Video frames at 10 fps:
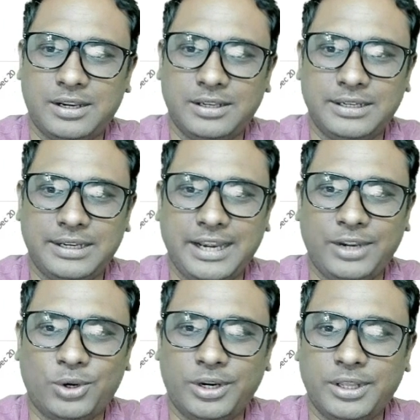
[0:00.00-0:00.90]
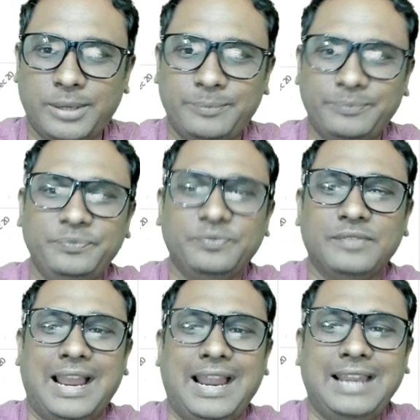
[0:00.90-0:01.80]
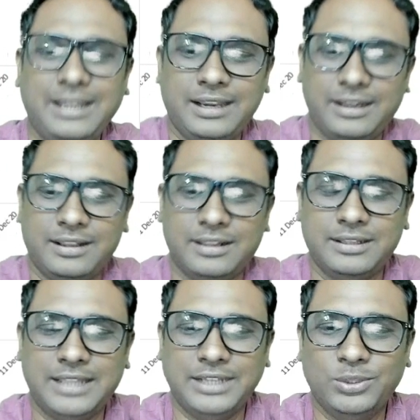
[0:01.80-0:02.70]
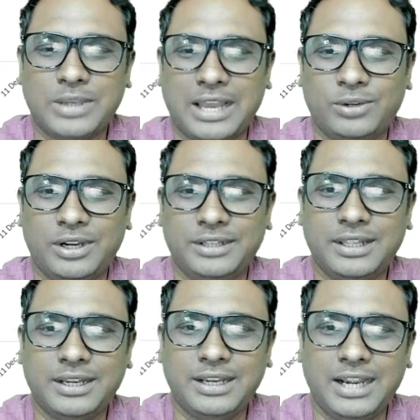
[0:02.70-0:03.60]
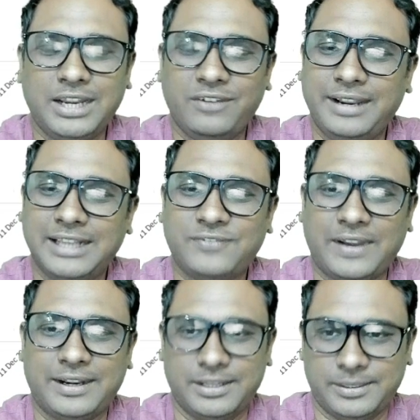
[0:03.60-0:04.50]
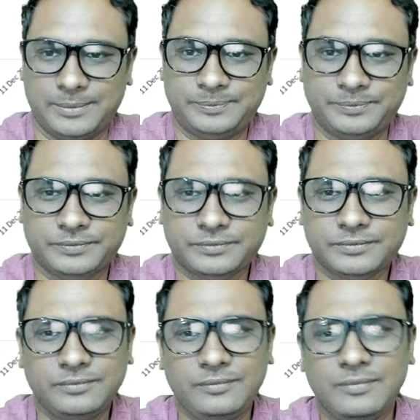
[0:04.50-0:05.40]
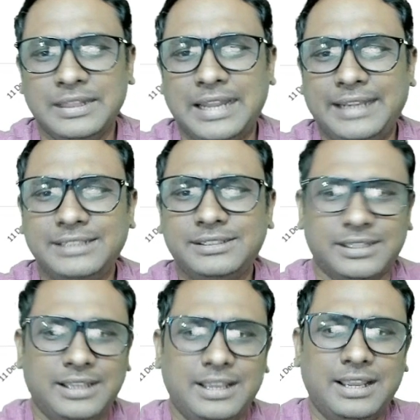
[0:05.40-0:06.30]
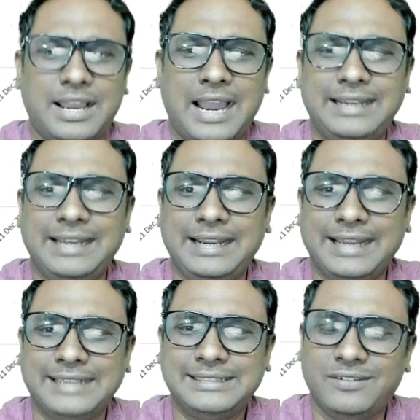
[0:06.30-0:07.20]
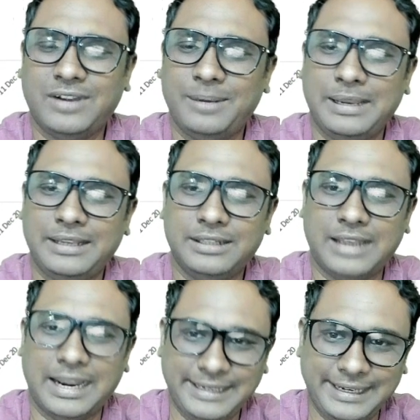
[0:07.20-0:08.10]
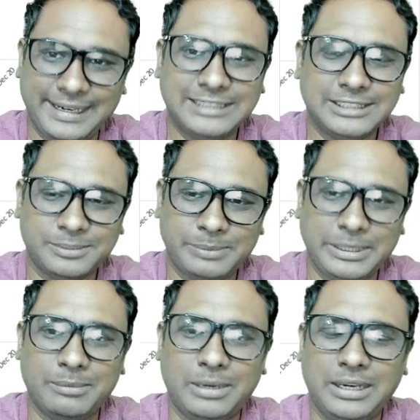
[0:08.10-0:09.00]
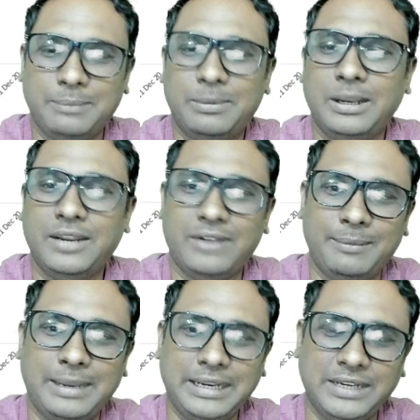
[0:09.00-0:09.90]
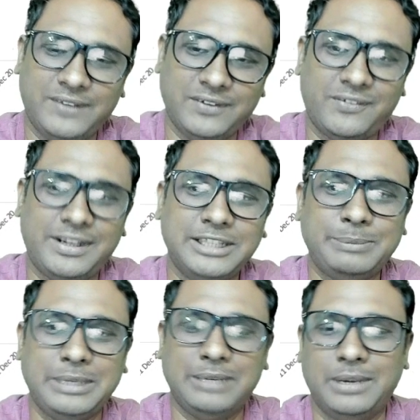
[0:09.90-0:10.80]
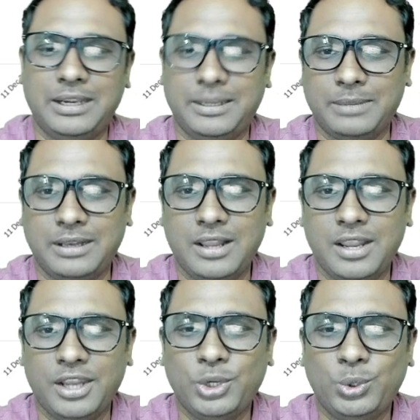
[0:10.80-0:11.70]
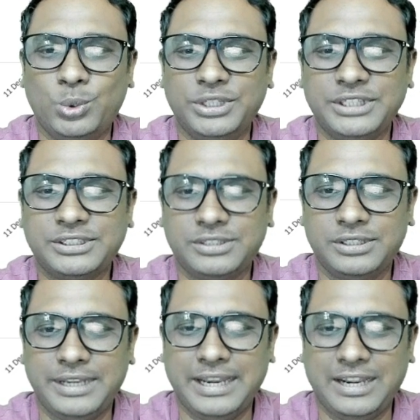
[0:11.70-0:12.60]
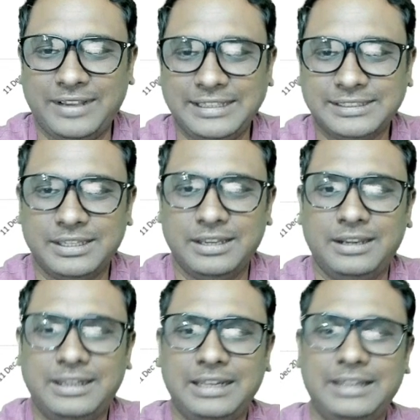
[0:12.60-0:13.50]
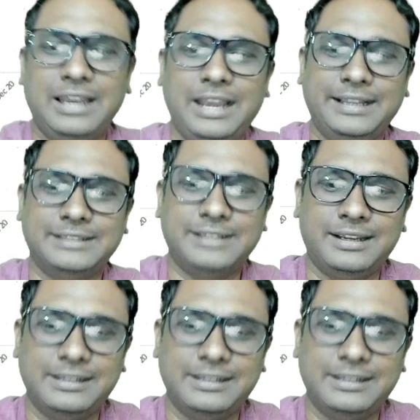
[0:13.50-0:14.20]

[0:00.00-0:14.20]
date order, and then you calculate the relative index factor. That is IT index divided by IT index's PE multiple divided by Nifty 50's PE multiple. You do this date wise till the latest date. The